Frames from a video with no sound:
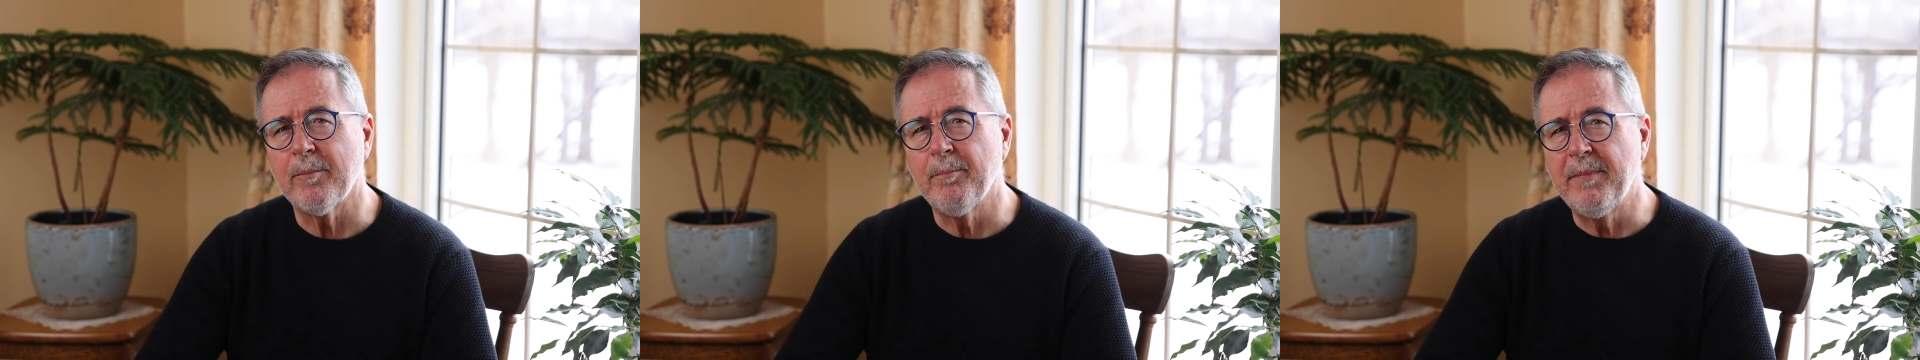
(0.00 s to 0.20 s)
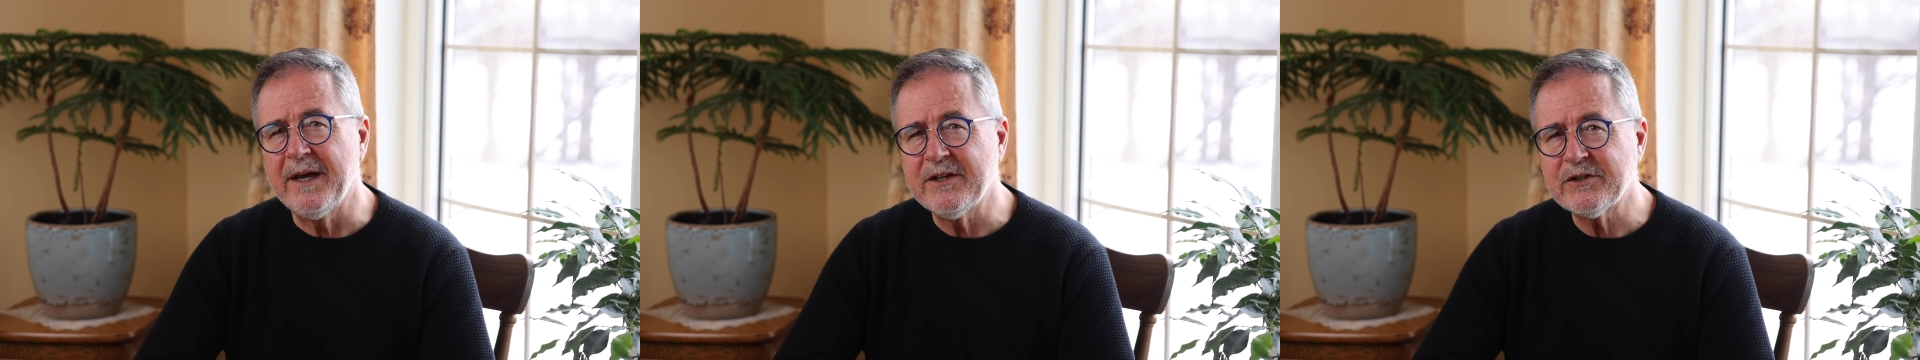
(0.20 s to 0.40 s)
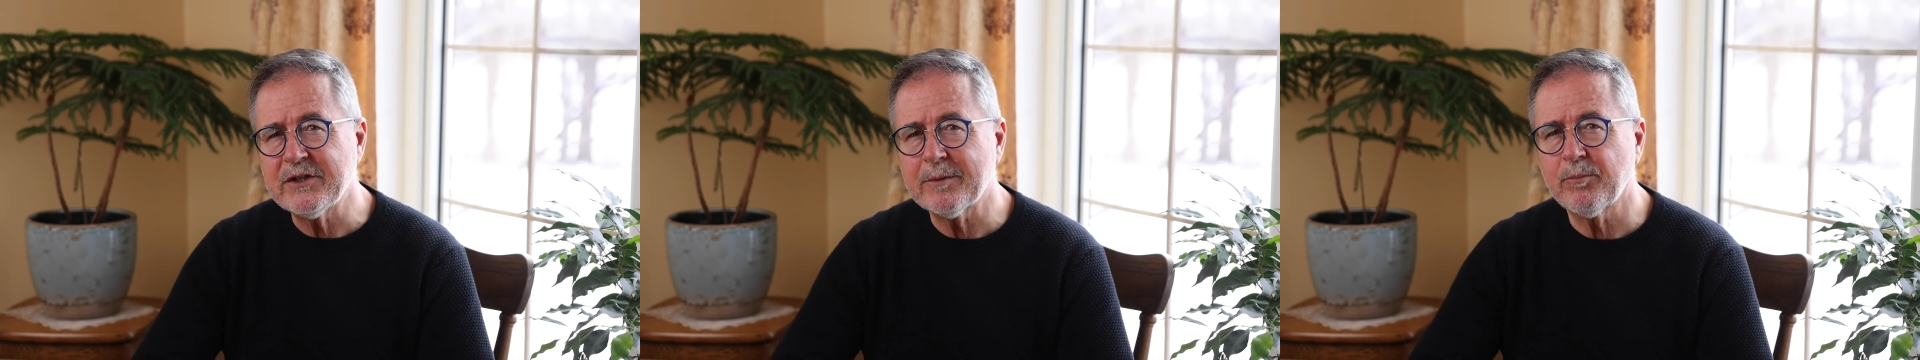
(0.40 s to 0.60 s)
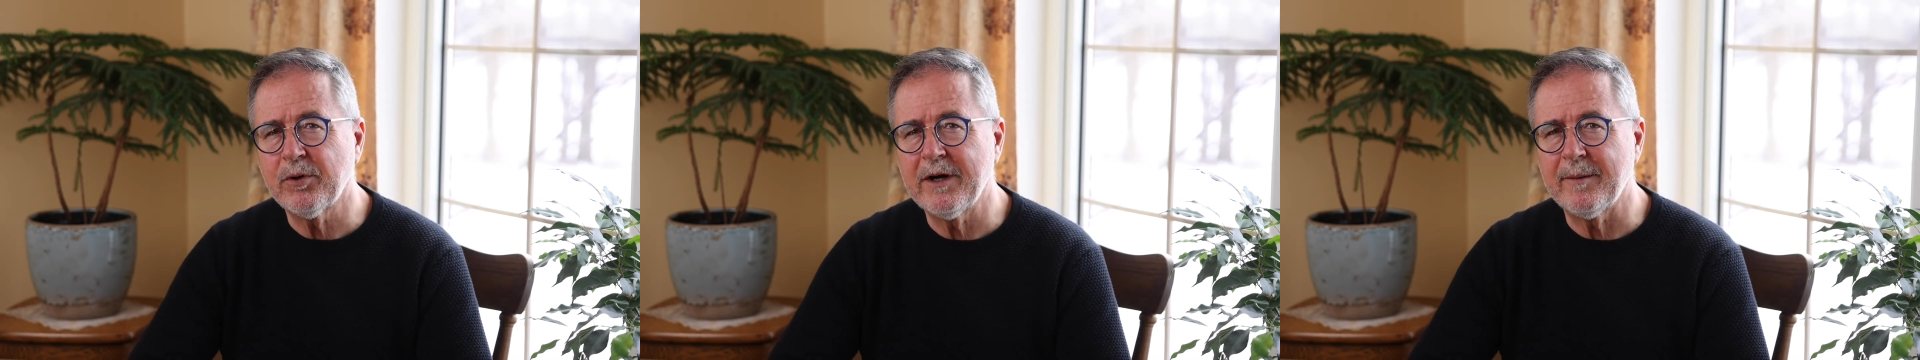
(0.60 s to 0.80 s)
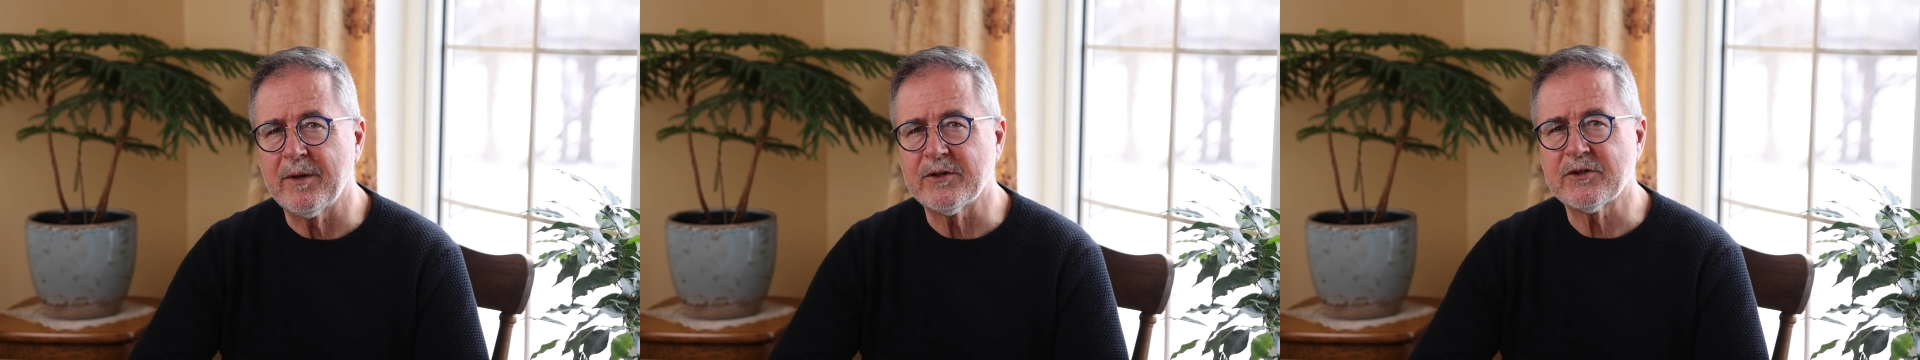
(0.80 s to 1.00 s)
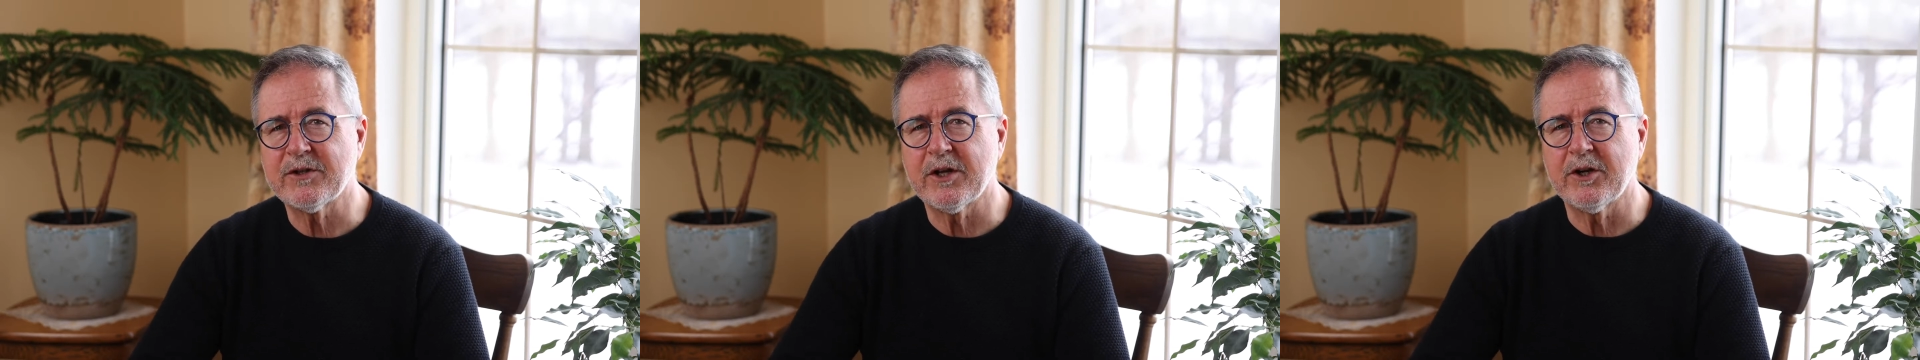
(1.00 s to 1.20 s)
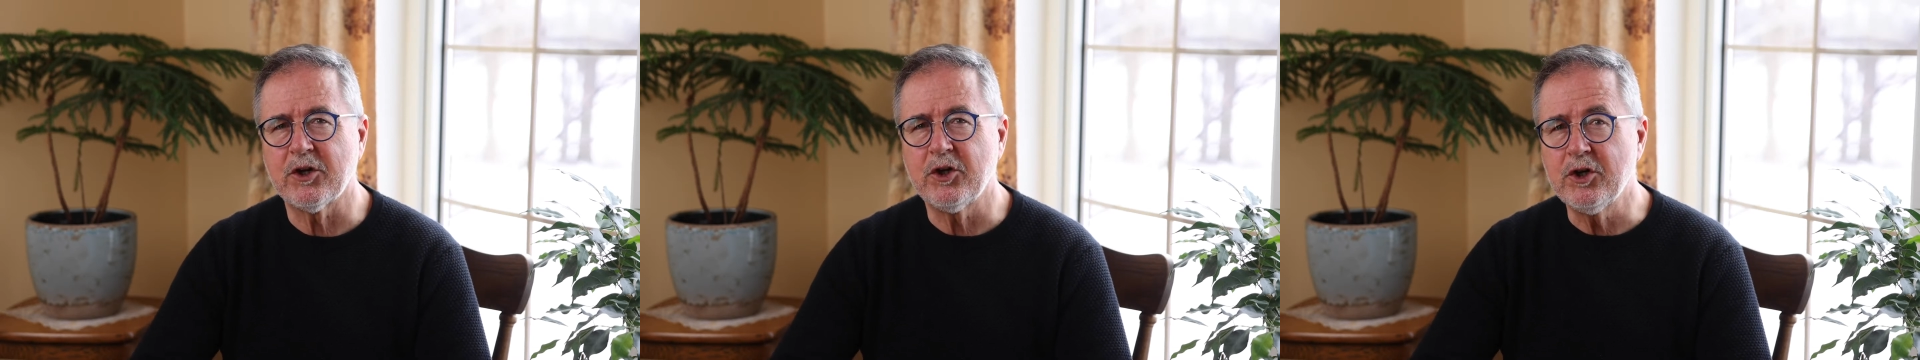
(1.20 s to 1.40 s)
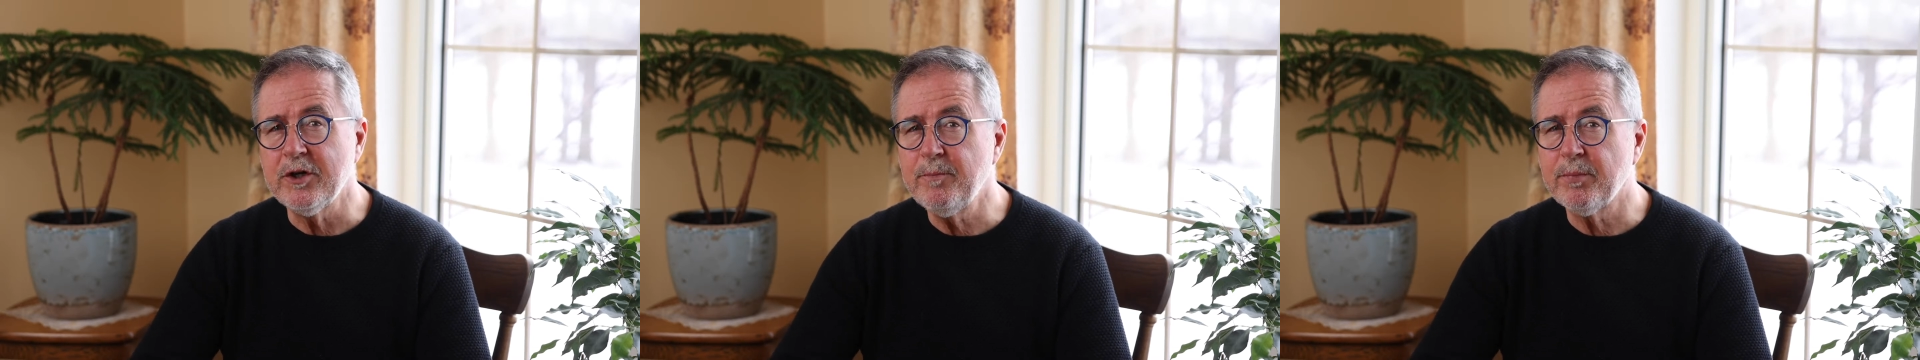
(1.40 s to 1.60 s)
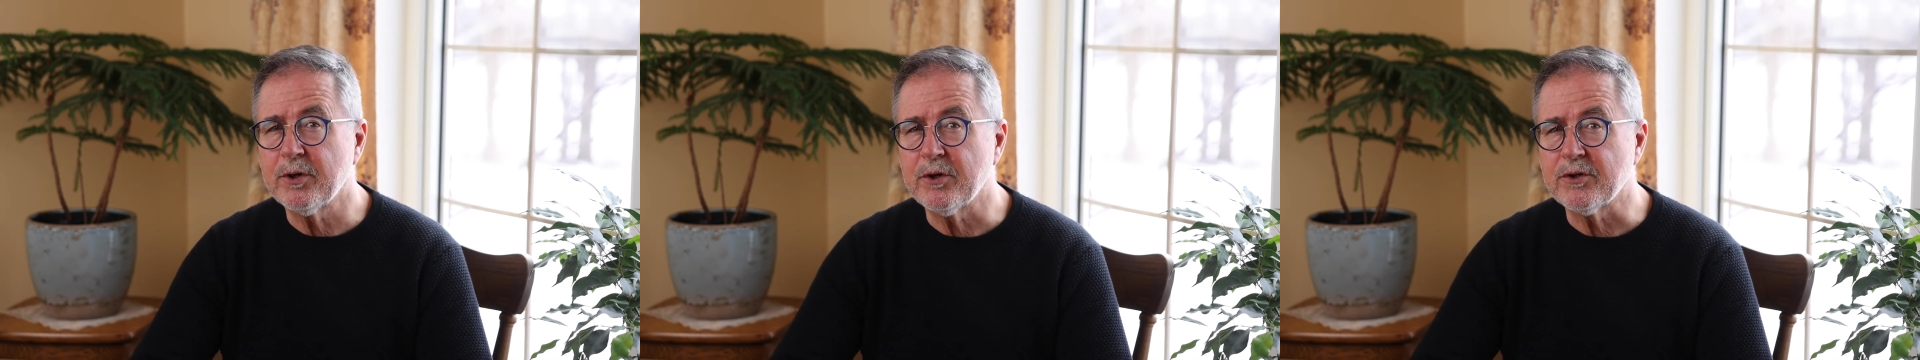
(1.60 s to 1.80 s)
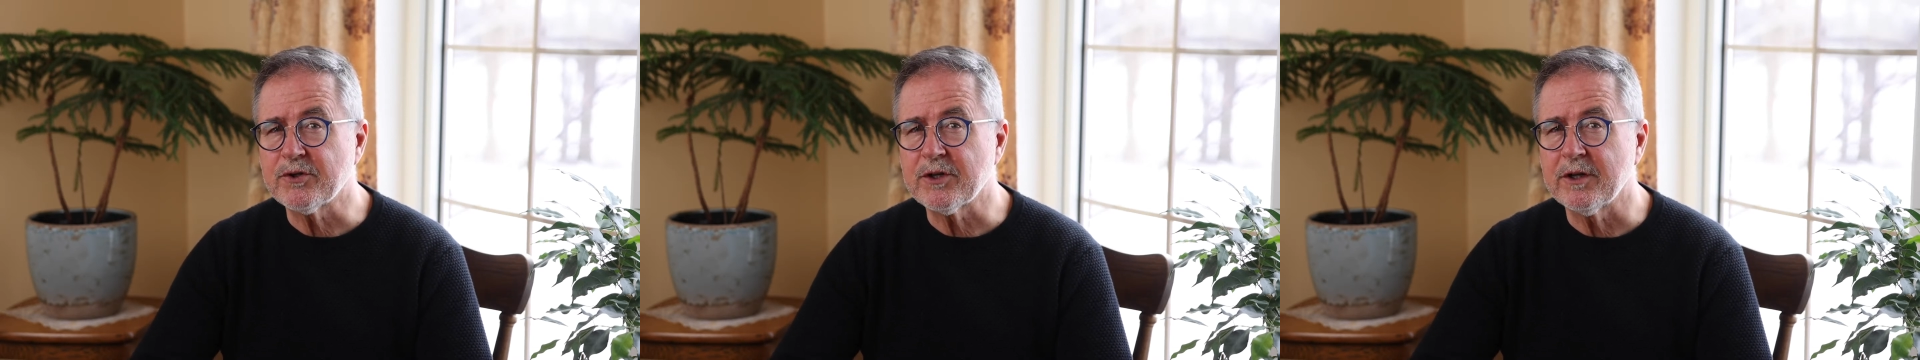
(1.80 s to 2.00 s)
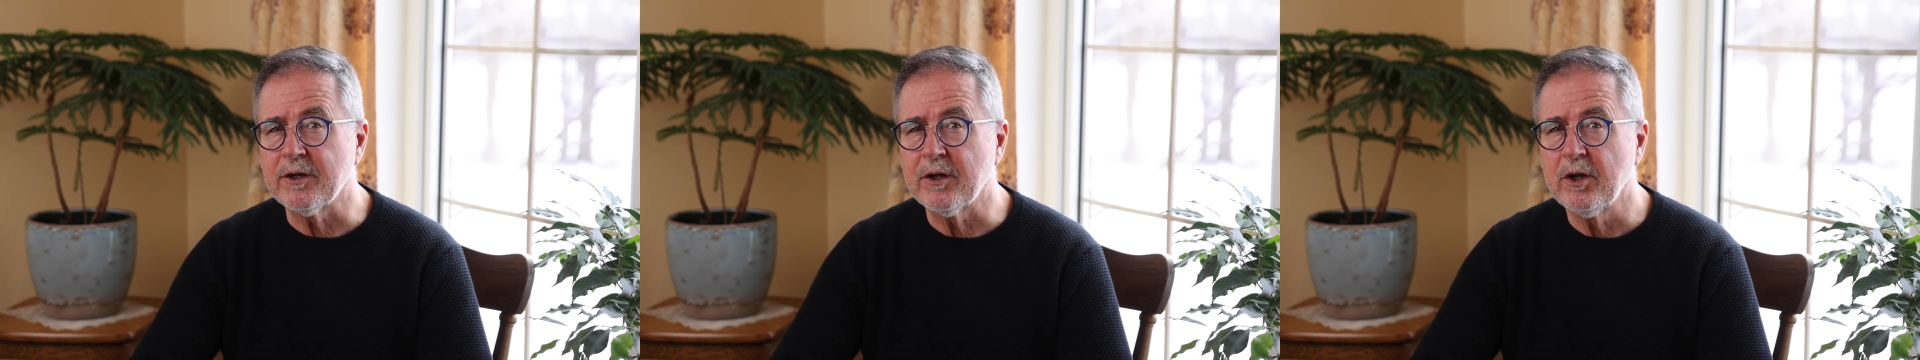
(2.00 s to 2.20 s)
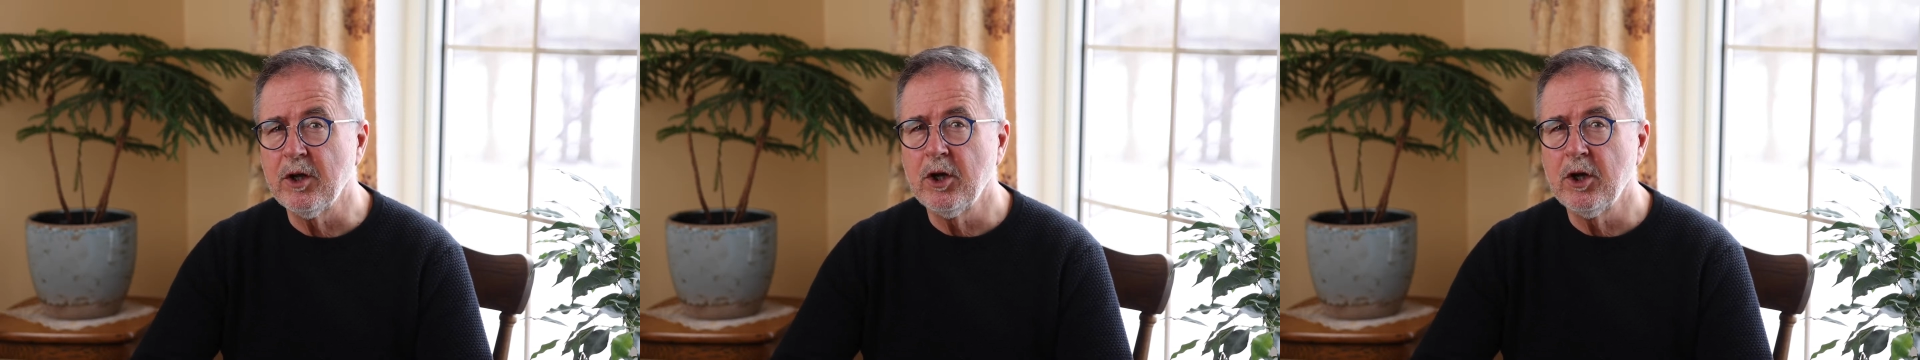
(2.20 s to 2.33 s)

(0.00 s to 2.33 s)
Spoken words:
basic premise that a good person,